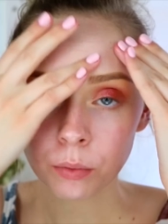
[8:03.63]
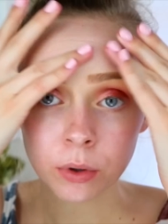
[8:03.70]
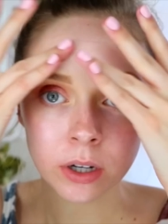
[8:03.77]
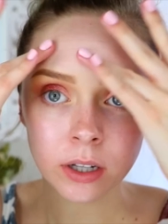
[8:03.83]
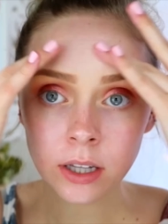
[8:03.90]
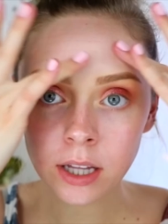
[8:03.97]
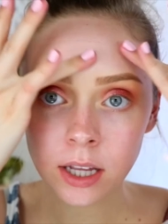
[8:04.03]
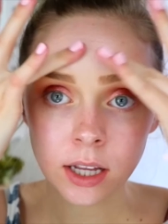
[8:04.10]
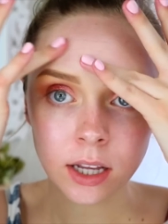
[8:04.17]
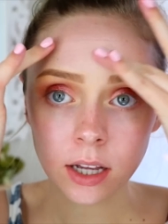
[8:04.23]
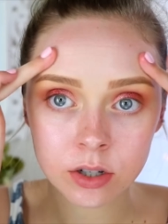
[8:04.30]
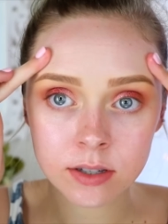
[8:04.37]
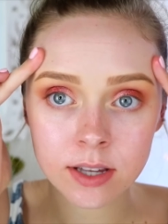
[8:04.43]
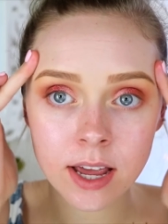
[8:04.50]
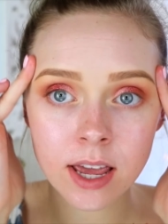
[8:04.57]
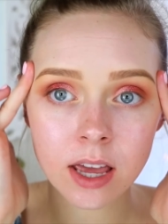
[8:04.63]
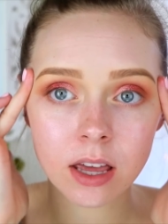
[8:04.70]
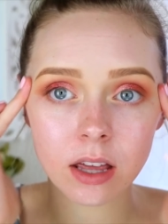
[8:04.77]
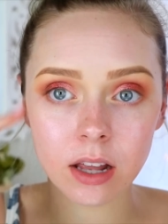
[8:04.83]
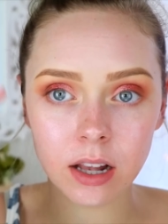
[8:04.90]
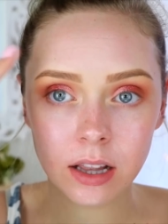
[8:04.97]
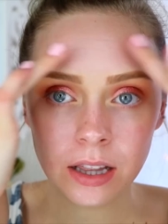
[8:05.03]
really just
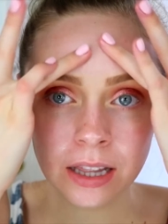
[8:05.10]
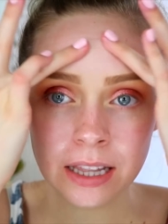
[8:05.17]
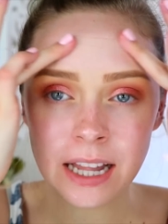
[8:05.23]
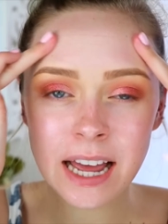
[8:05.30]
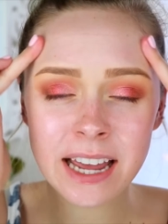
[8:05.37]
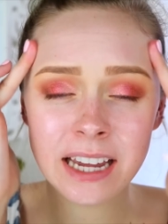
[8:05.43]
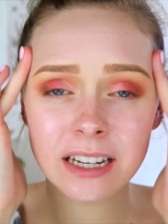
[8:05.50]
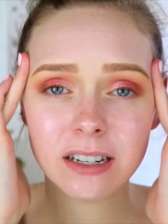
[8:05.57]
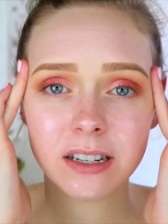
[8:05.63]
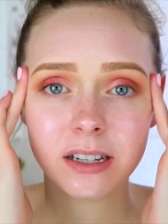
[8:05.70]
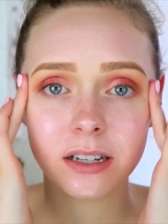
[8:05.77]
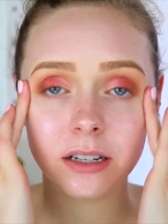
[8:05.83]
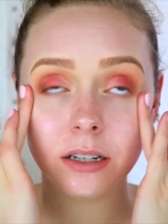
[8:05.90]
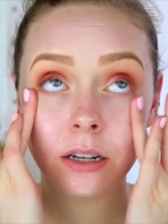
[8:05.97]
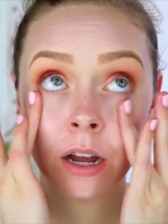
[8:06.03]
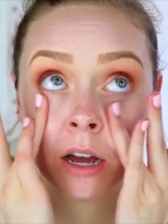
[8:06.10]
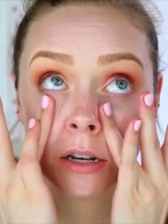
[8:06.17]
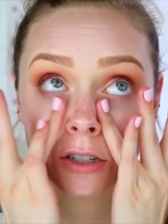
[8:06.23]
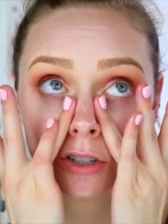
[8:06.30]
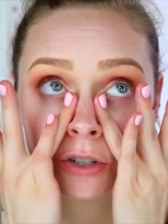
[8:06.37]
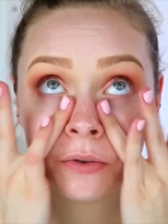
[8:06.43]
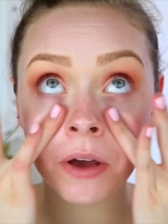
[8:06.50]
like light,
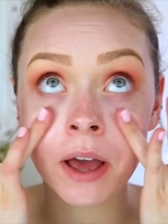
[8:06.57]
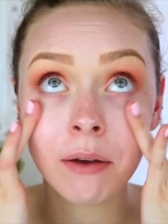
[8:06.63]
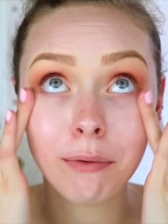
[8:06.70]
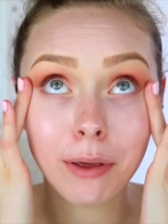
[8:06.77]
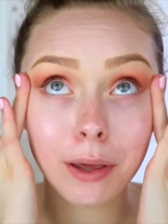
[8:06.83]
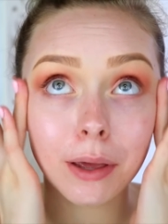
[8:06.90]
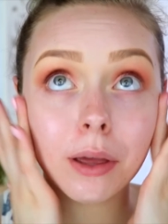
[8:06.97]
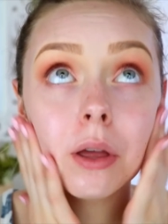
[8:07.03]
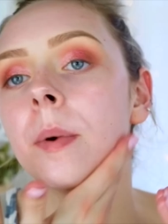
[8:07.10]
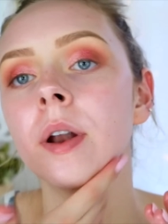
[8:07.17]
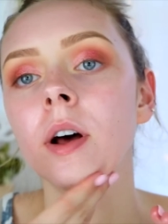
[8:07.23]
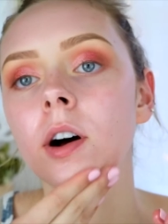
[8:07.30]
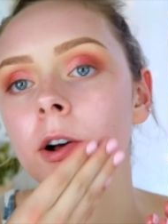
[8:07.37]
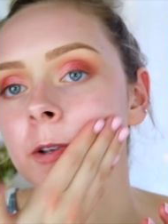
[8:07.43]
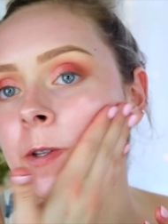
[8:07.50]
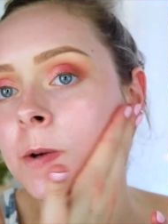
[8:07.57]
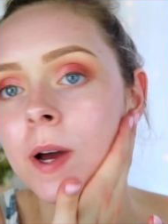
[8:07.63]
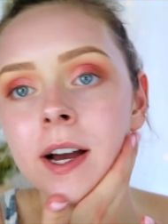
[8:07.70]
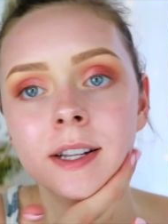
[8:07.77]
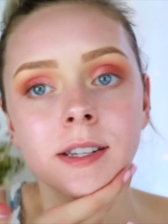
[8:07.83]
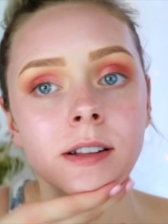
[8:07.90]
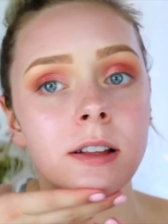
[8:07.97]
not too heavy, but it also
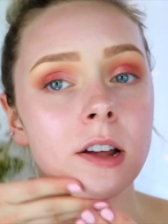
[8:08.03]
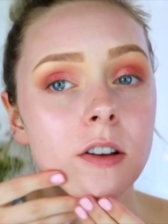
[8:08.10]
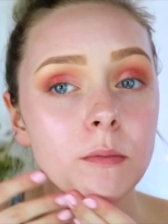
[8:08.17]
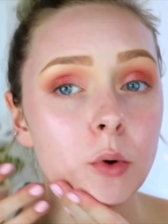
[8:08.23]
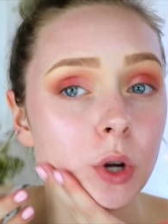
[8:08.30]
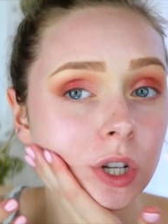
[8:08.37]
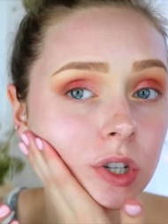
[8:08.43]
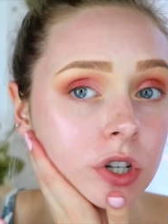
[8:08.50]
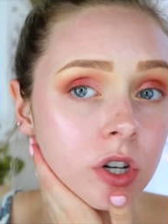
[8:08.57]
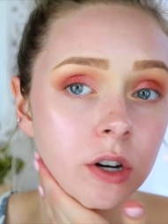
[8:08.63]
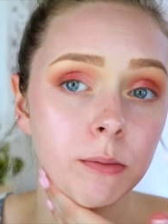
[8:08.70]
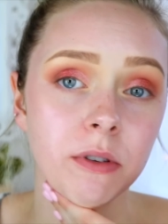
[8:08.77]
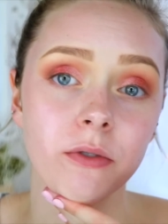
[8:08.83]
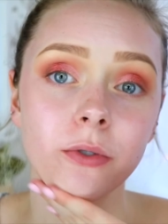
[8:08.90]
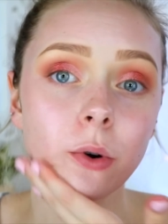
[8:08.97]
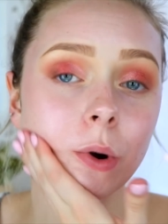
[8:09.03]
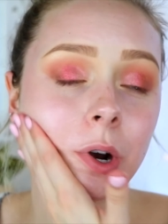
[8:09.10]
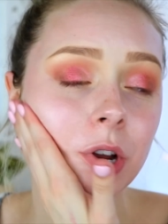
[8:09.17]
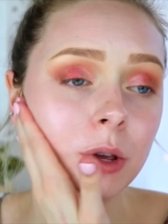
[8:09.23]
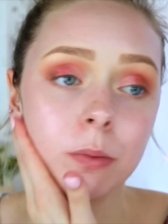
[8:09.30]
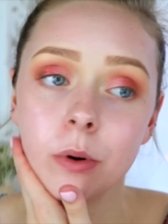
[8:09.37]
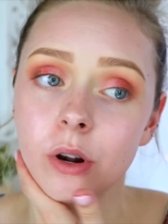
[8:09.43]
adds a lot of moisture
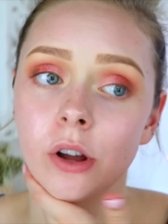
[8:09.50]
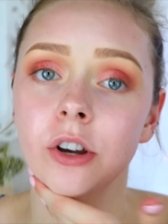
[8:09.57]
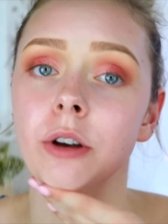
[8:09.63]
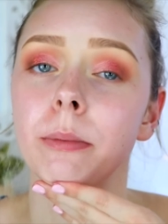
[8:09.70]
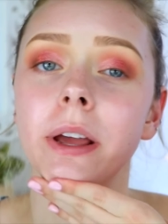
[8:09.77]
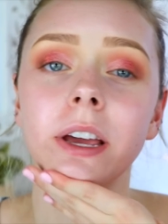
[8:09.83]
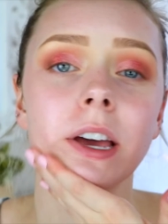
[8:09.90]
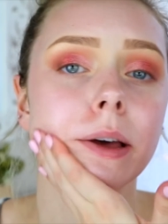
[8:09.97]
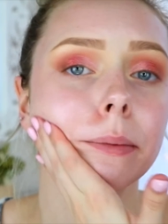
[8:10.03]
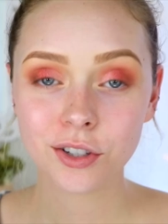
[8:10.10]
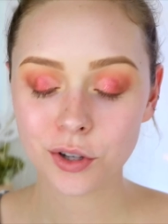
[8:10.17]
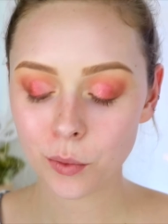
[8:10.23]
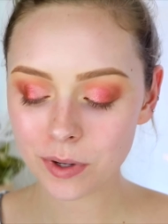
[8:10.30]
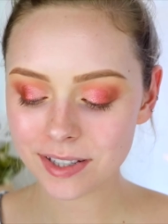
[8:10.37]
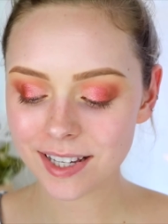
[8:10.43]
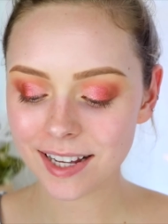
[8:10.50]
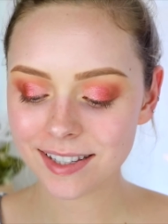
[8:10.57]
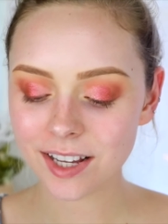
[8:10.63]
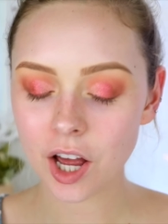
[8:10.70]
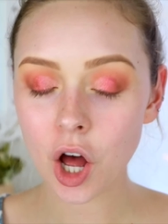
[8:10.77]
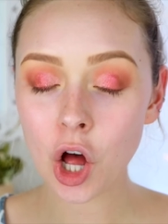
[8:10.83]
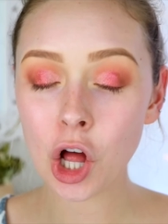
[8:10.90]
before you put on your makeup. So once
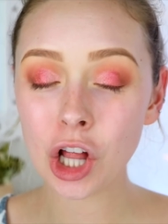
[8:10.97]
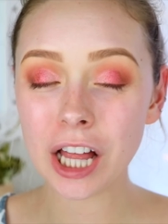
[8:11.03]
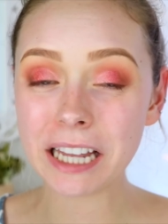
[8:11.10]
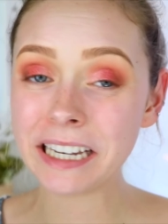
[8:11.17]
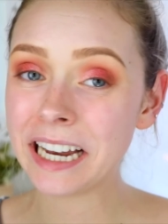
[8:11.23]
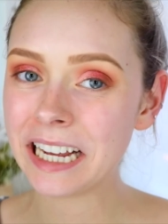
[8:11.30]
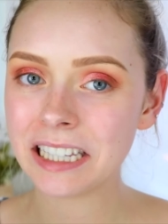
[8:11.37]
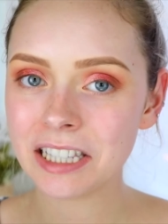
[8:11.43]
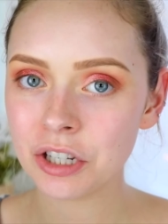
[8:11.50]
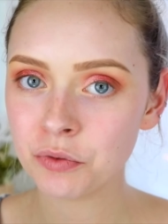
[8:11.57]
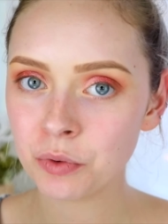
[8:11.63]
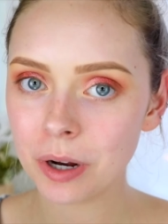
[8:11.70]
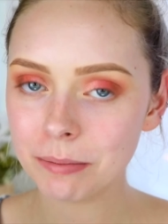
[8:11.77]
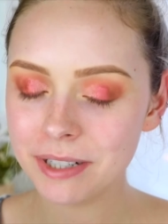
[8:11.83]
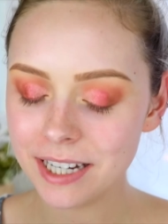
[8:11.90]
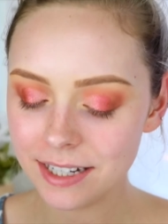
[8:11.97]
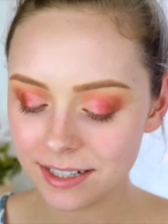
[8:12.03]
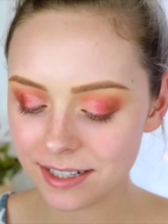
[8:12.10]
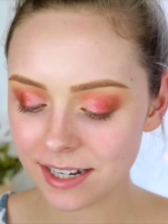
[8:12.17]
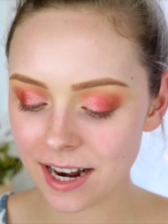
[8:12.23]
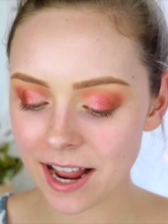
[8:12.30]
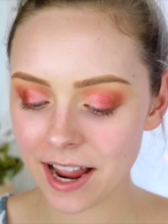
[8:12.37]
that's all nice and rubbed
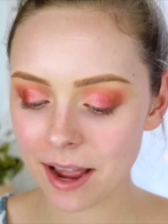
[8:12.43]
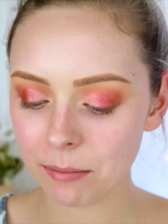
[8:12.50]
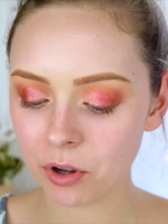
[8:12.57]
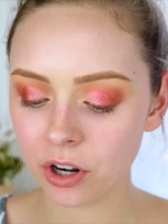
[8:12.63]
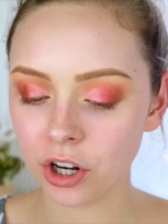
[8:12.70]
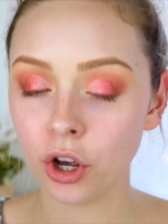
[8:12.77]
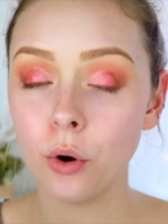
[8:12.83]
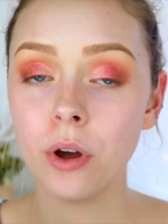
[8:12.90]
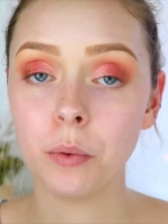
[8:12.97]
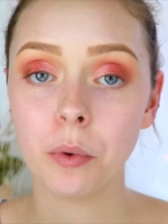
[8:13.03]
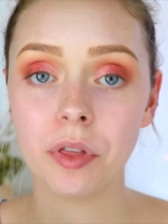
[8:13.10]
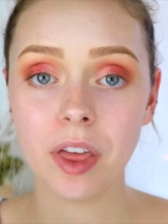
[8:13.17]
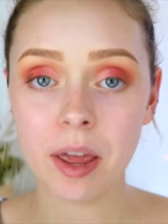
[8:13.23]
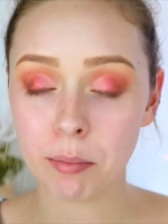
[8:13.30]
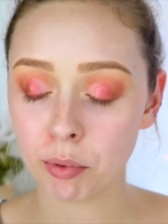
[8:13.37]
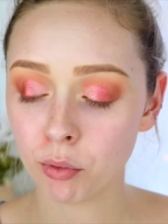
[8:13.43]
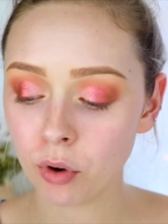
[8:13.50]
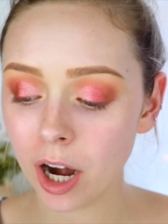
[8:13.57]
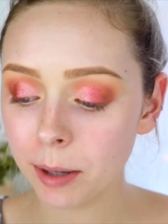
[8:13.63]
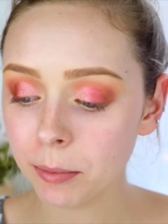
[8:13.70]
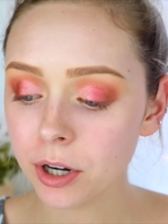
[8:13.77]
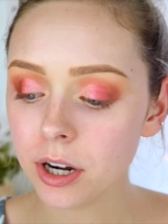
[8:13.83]
in, today I'm going to go in with a
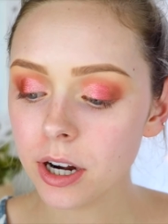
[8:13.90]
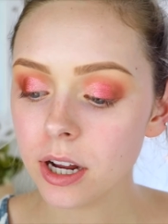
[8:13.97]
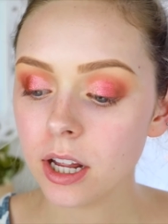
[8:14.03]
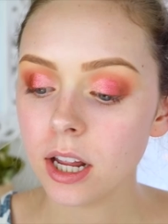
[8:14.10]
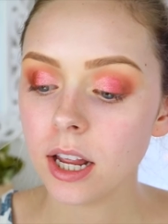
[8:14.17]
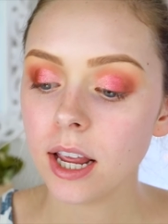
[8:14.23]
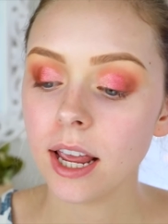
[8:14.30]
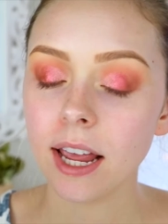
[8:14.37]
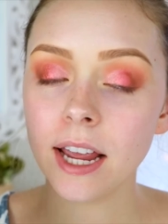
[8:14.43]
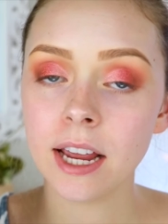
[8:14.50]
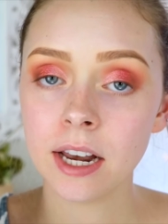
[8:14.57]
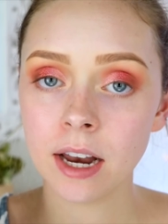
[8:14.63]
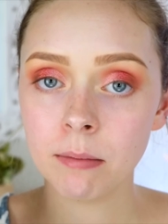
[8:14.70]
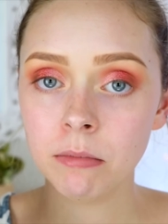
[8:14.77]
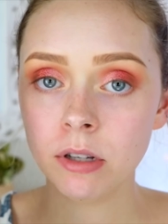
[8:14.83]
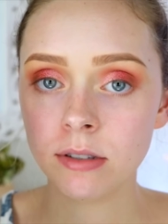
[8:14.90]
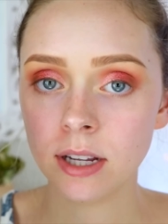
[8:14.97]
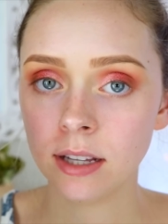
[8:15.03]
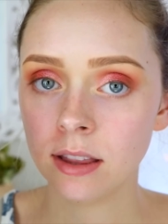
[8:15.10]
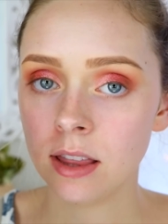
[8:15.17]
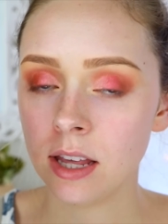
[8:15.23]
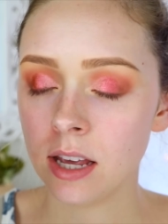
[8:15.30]
primer and I'm
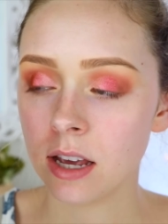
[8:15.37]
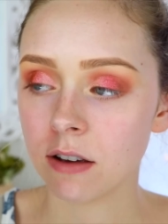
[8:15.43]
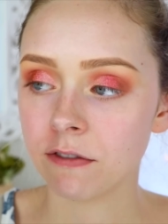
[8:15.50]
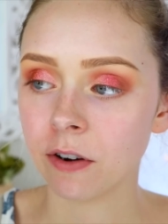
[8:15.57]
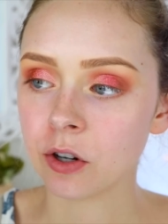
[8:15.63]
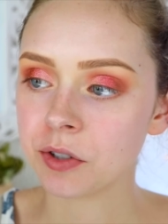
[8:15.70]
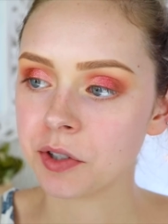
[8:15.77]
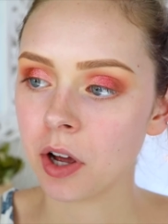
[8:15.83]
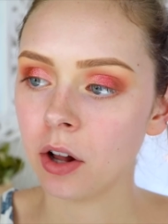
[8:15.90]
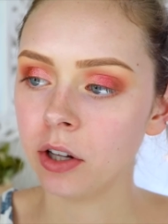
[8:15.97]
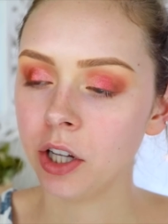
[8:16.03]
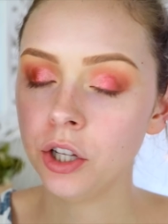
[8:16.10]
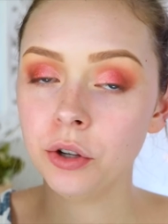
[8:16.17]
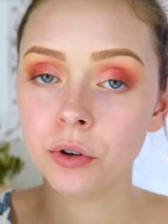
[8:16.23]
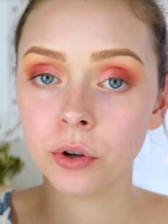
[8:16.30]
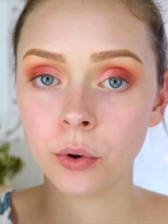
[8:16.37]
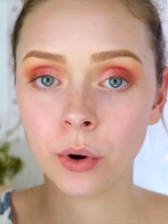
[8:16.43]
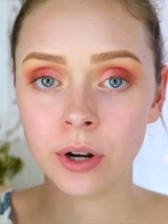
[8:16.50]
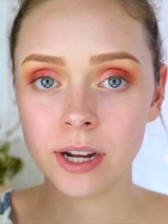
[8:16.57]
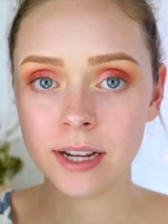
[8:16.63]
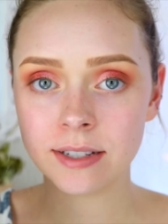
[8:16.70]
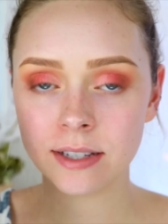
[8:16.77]
using the Farsali
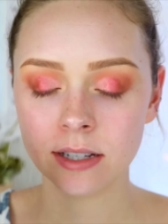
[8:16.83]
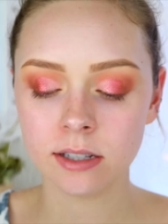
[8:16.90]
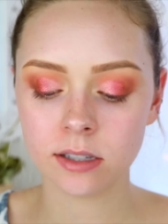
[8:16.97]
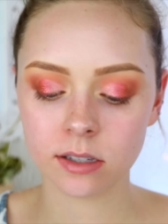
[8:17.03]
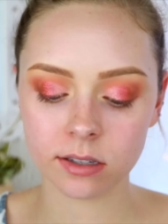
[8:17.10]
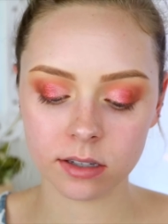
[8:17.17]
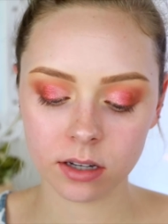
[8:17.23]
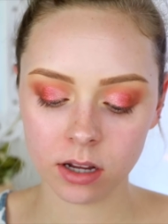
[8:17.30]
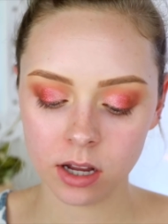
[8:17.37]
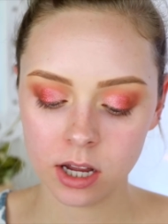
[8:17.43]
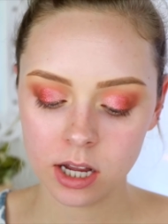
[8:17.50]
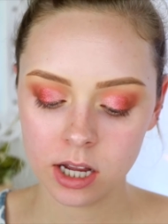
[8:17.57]
Unicorn Essence